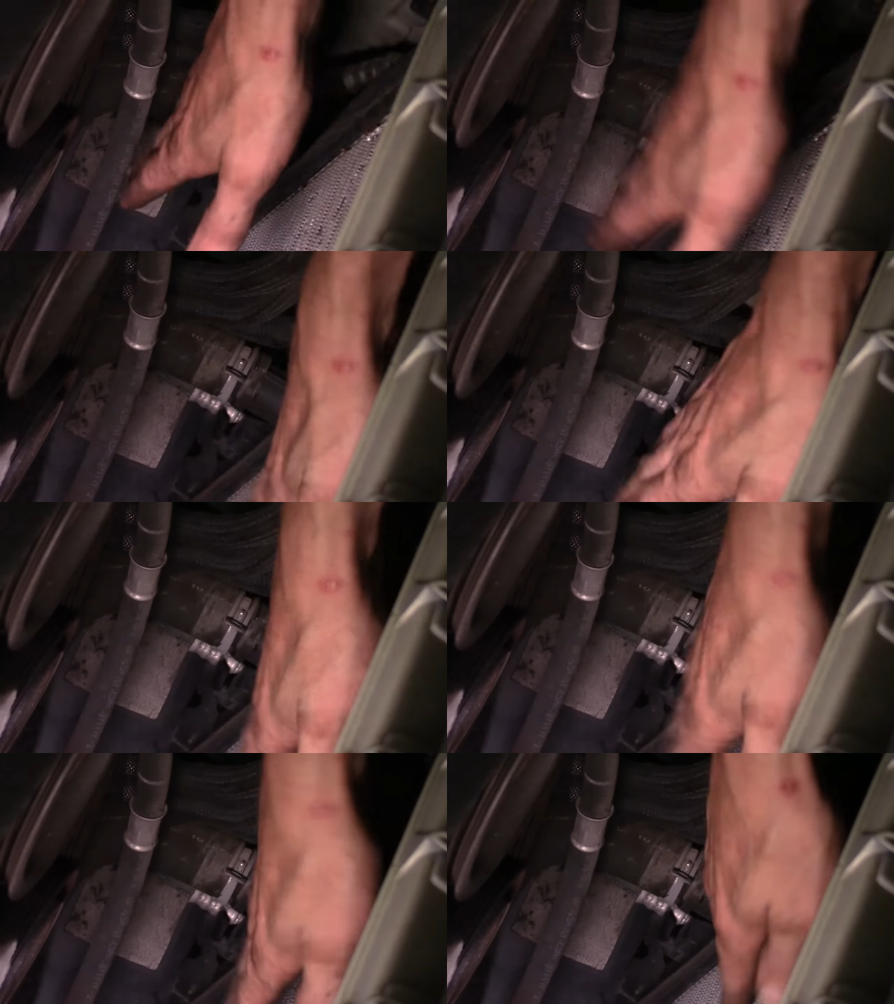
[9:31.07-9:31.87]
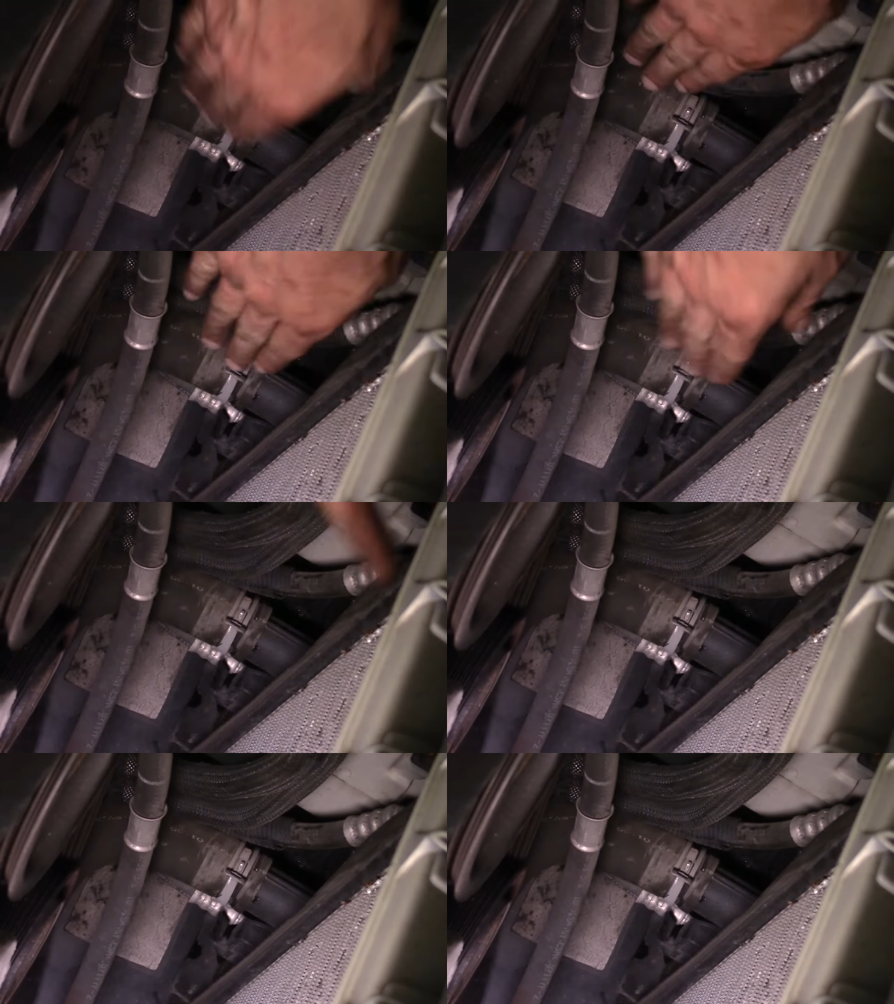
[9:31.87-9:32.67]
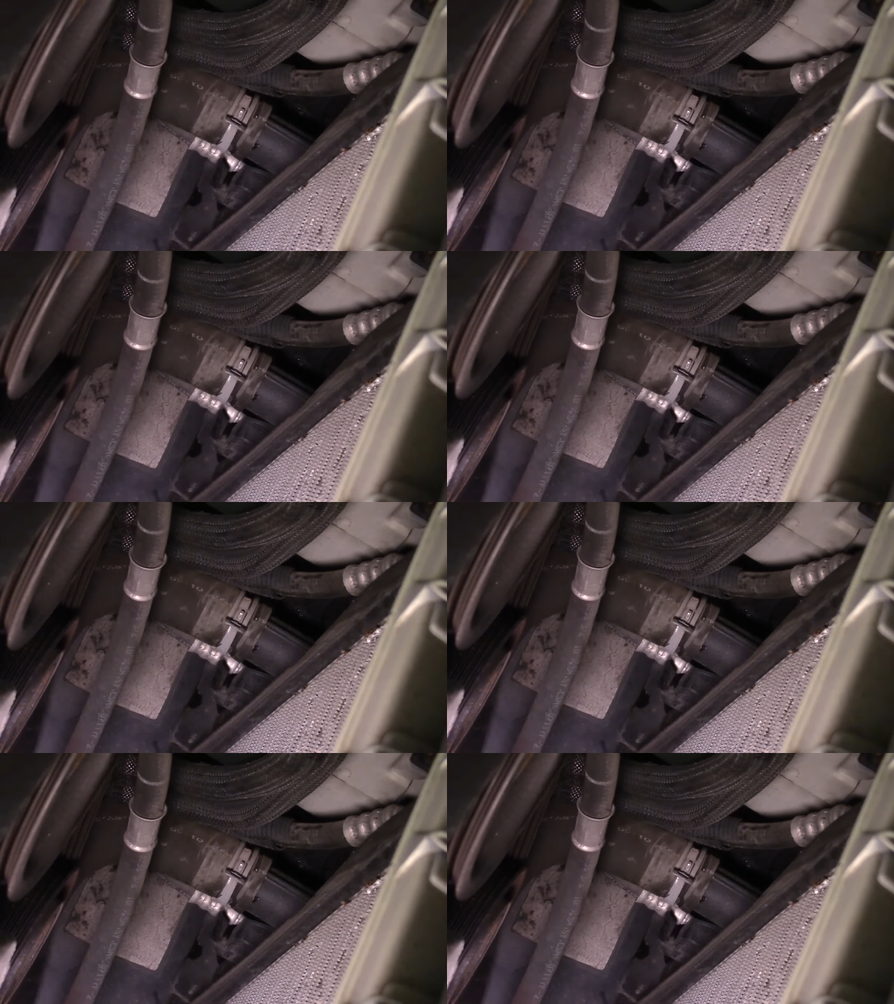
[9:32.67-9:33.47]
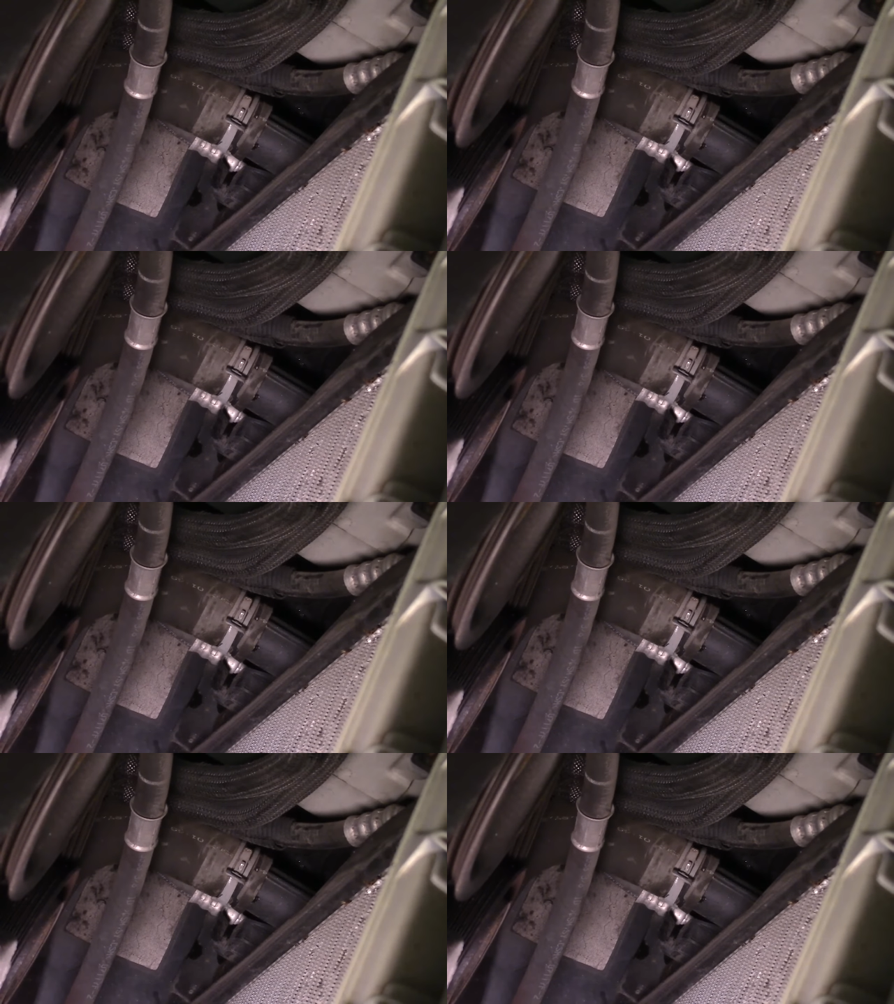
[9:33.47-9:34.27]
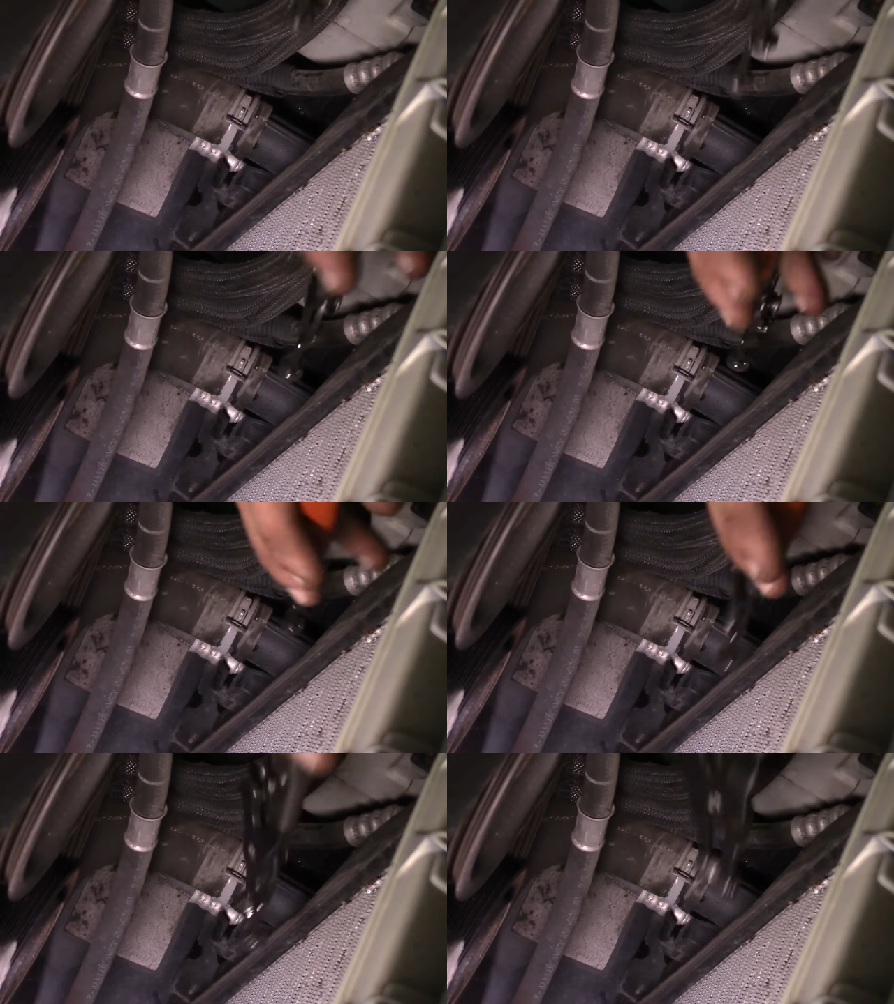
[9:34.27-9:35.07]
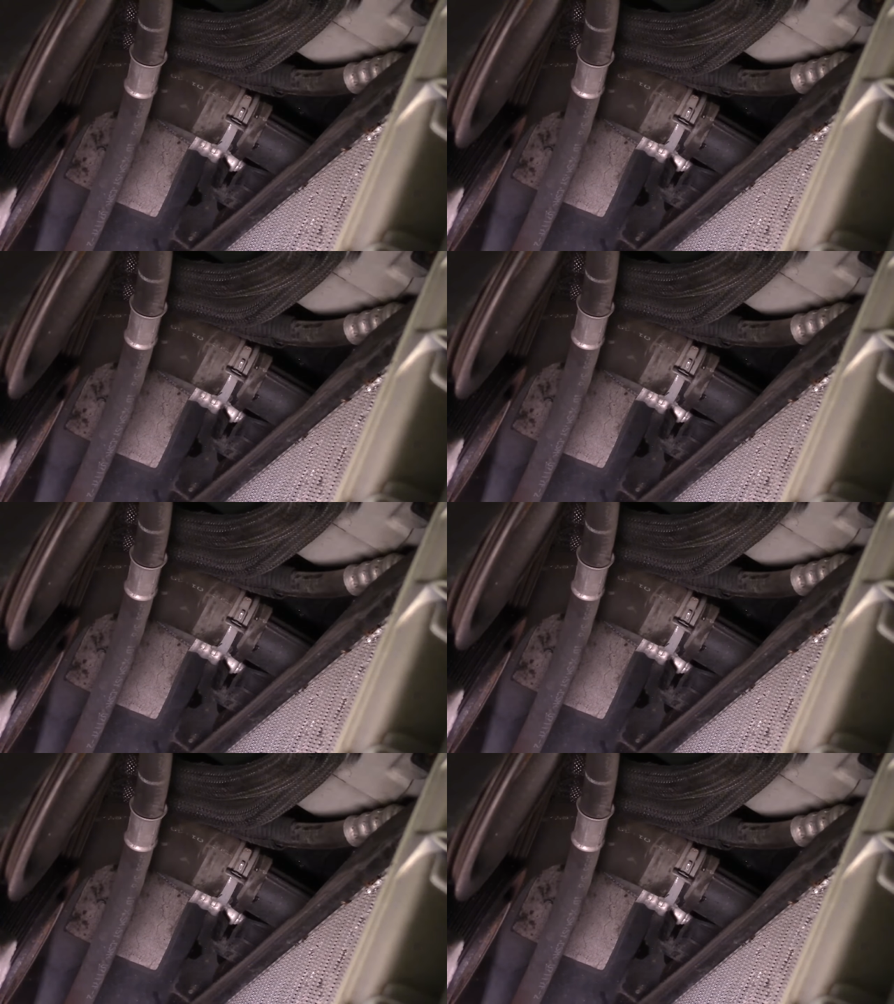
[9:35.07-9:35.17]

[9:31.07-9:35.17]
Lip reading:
No face is visible, so there are no lips to read.